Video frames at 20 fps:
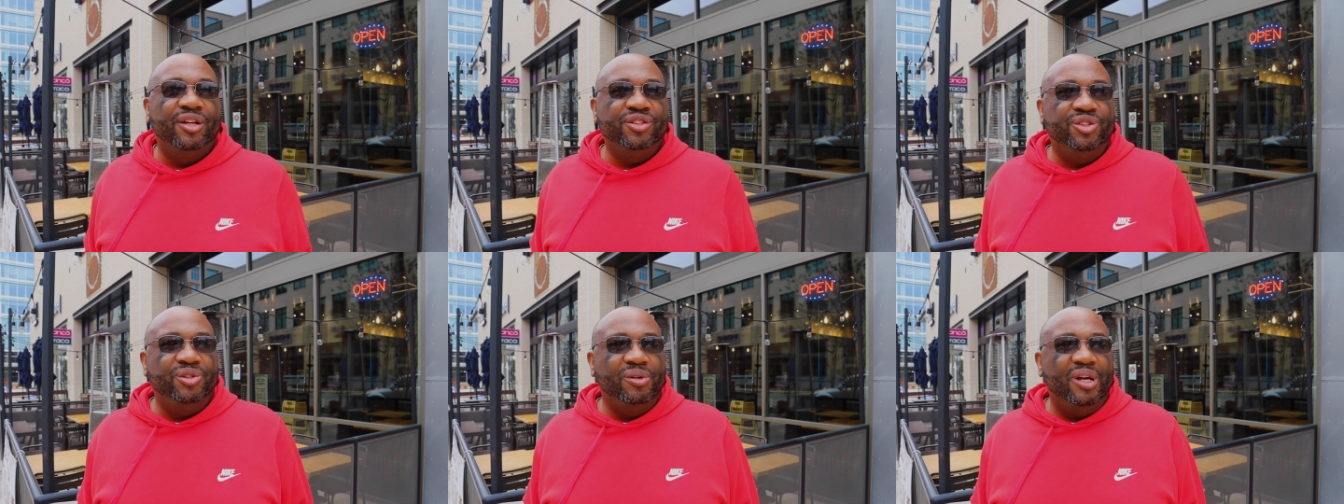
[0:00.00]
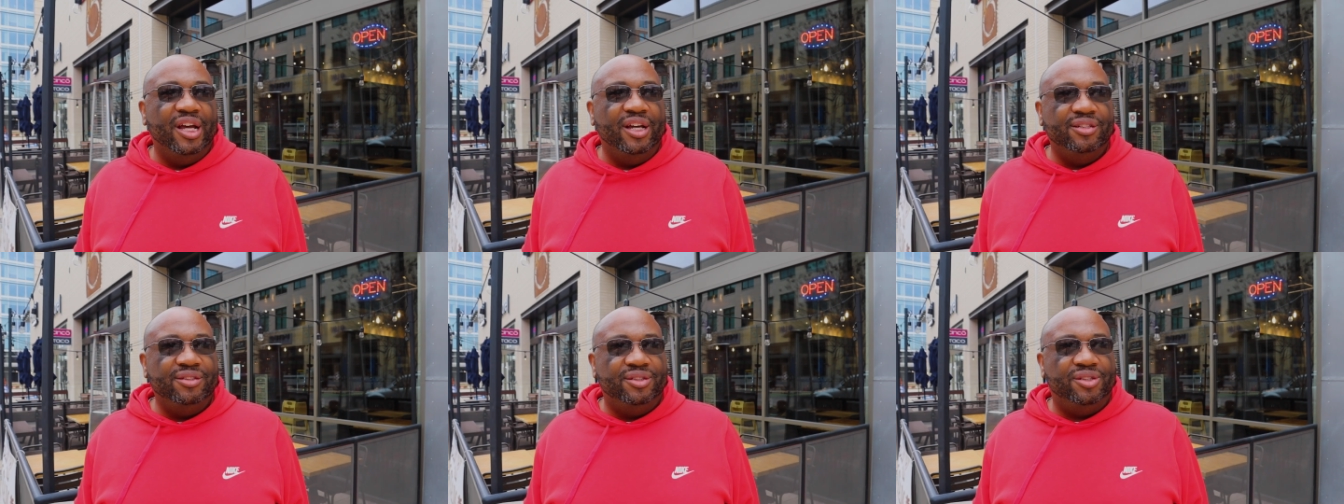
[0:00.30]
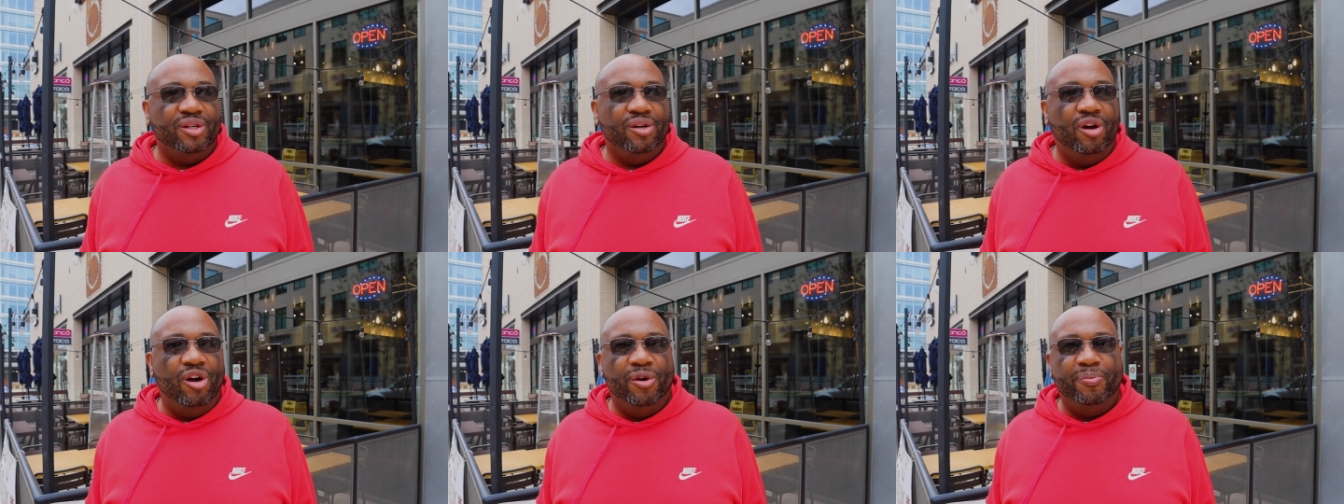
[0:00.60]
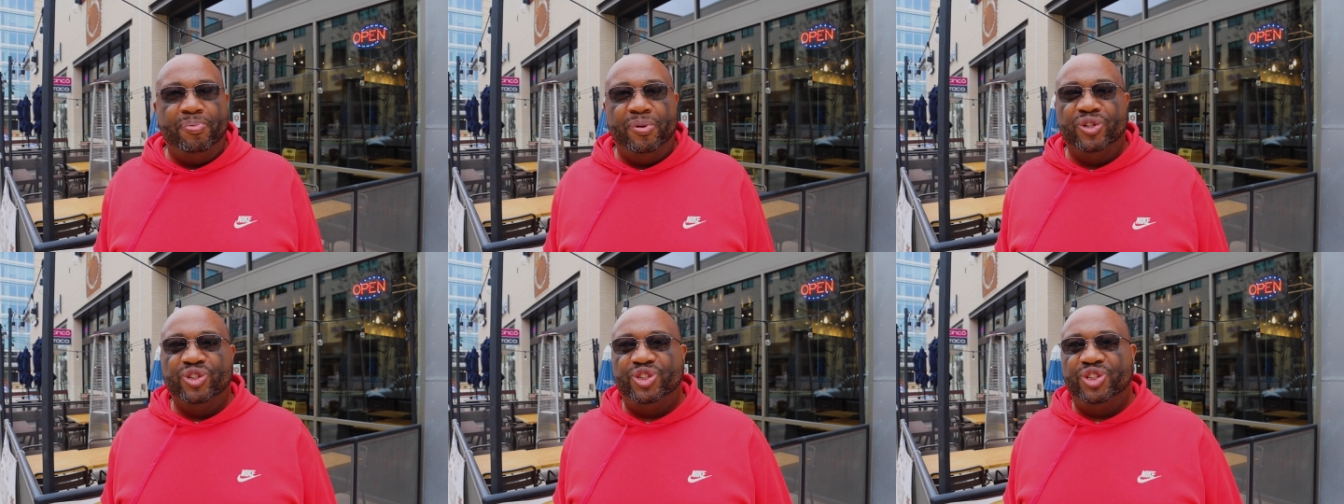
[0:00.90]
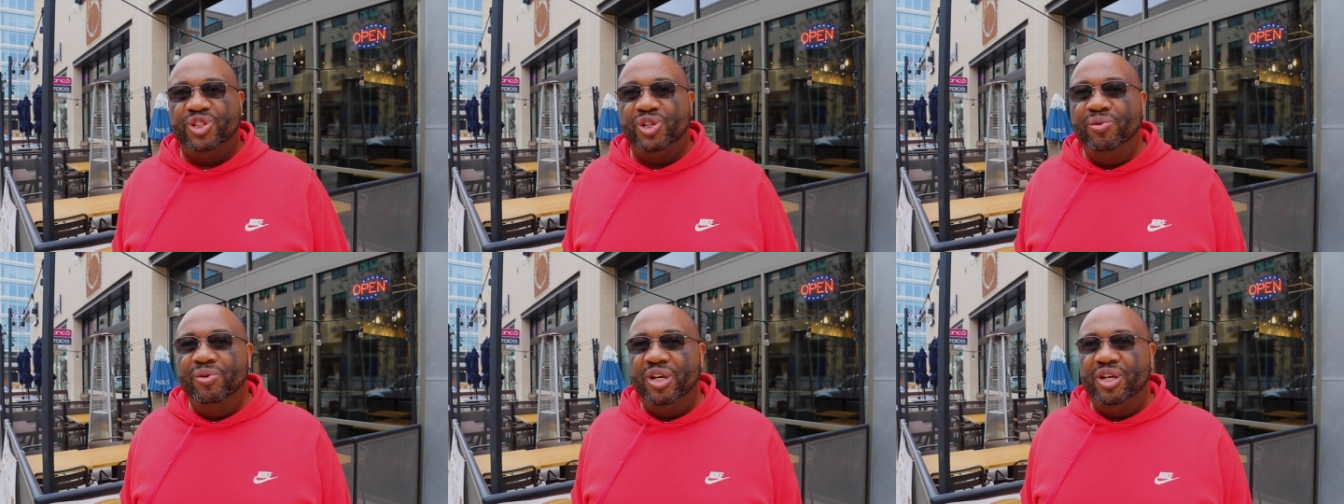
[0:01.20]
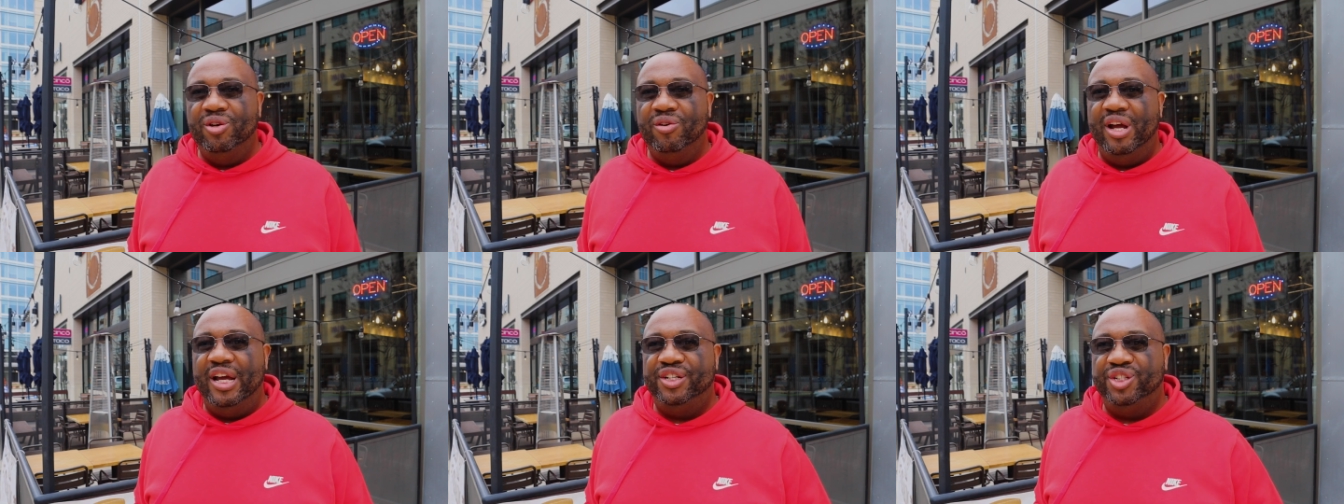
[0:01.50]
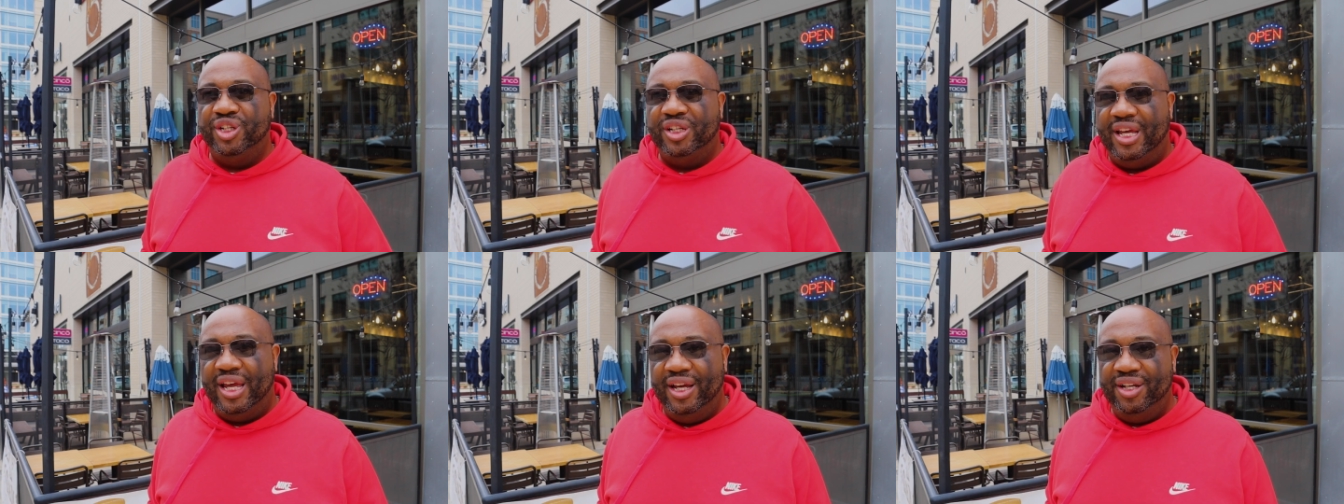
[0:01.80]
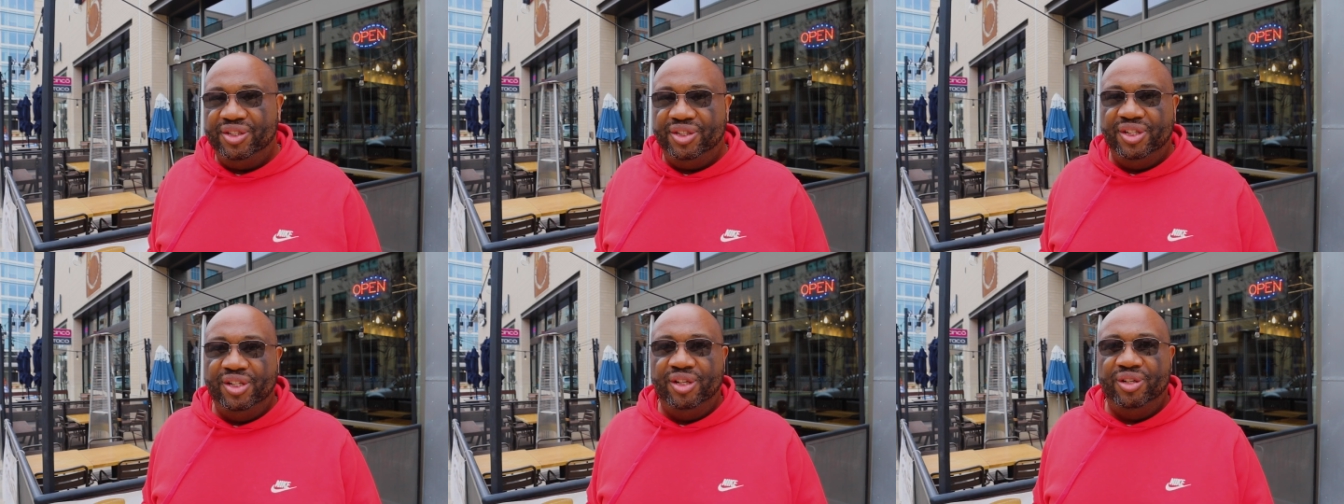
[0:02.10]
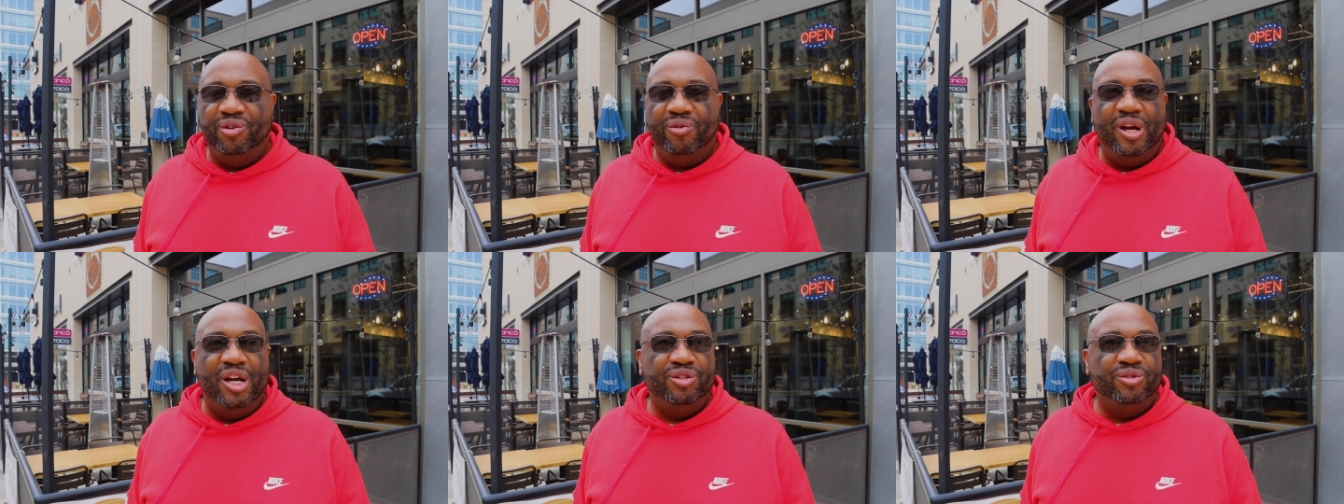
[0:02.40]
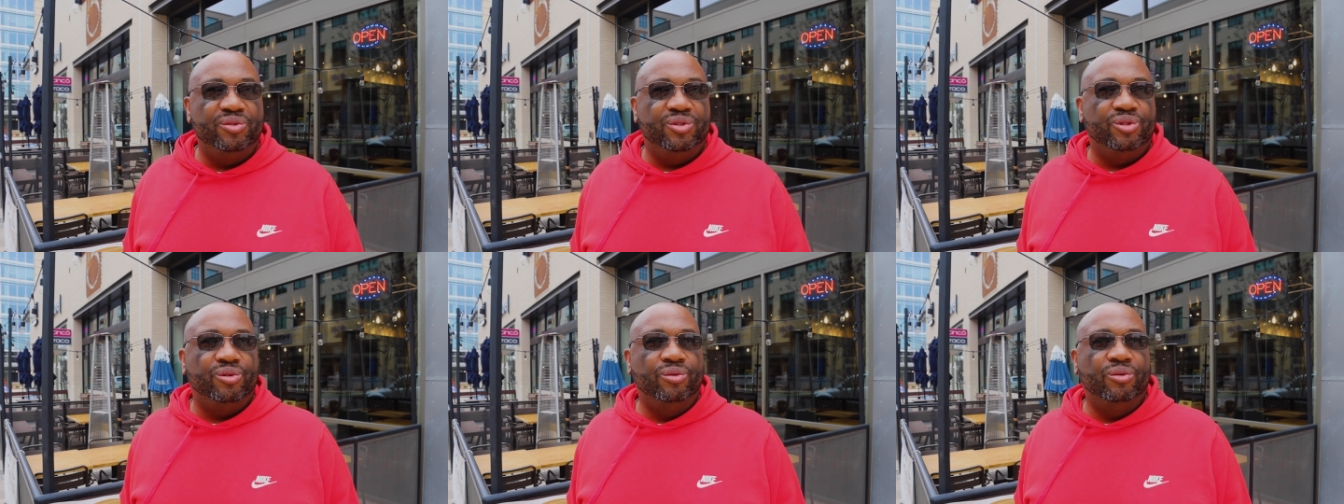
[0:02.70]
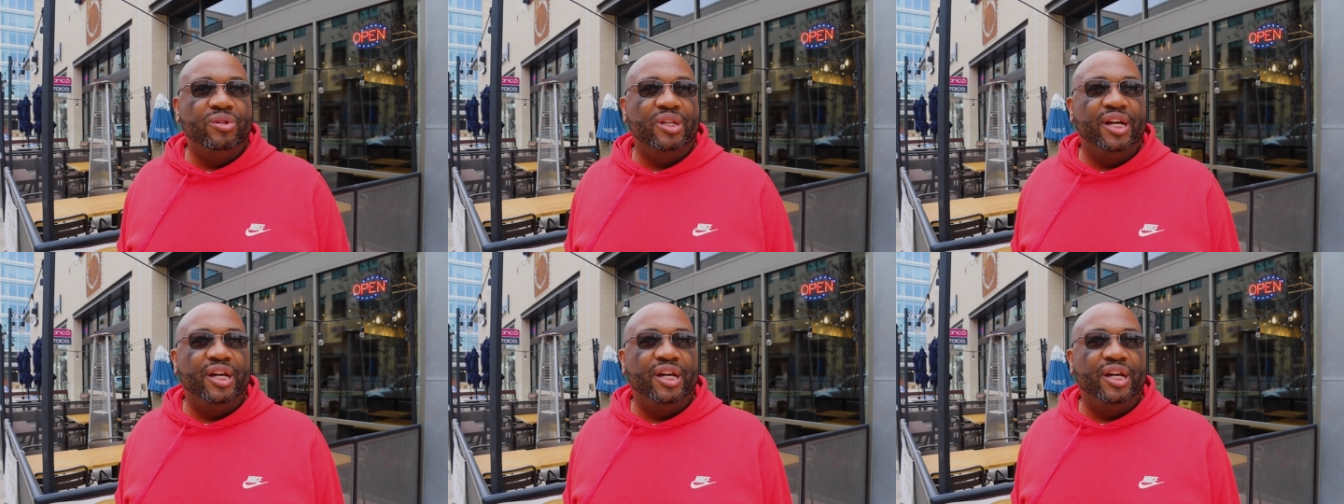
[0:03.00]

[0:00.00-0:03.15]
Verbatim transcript: as you guys are pursuing your education in graduate school.